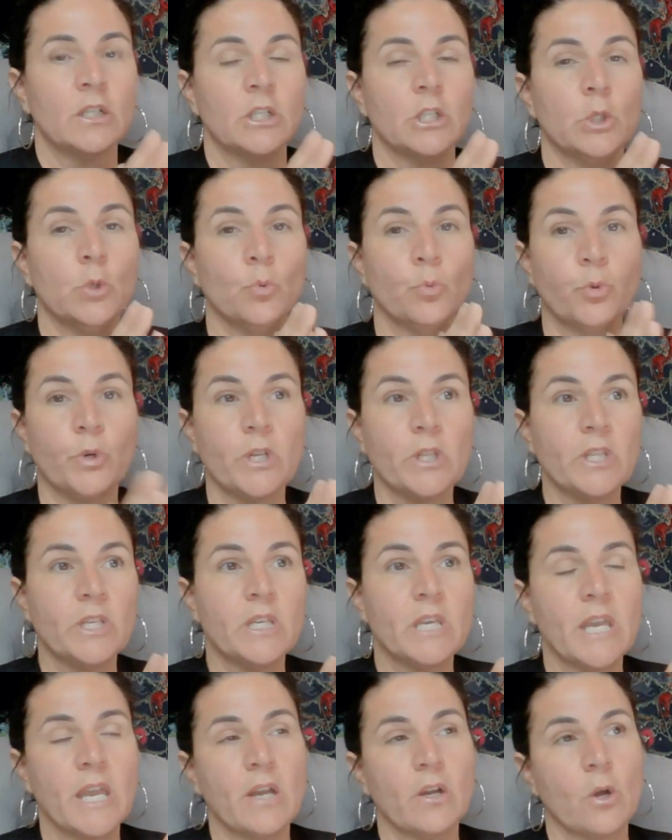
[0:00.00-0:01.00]
you really
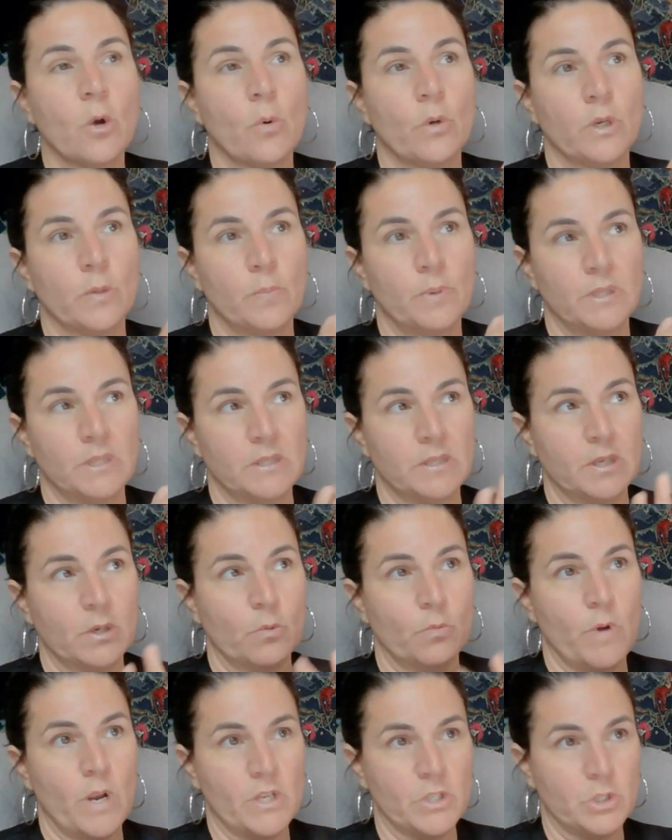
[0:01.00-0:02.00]
can't go into business in a
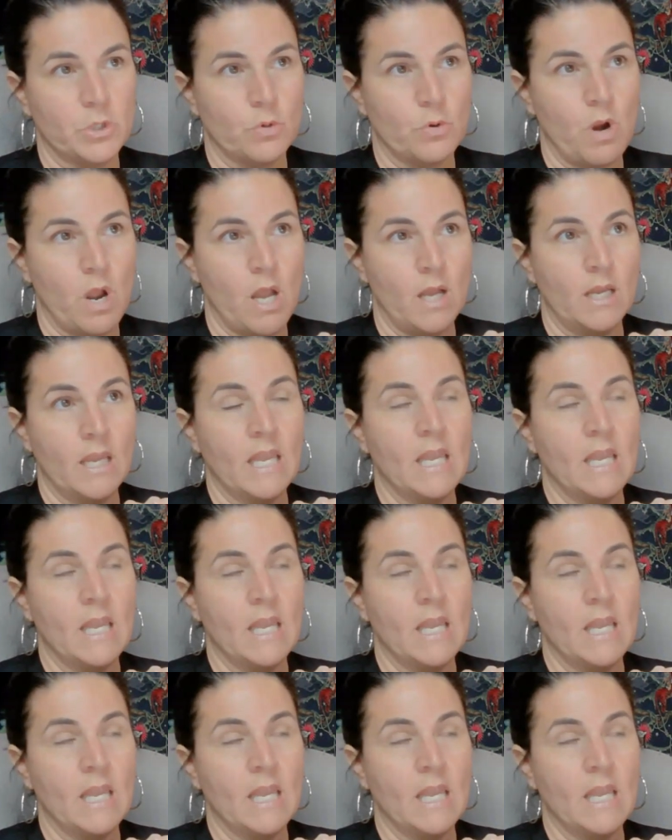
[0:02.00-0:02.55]
restaurant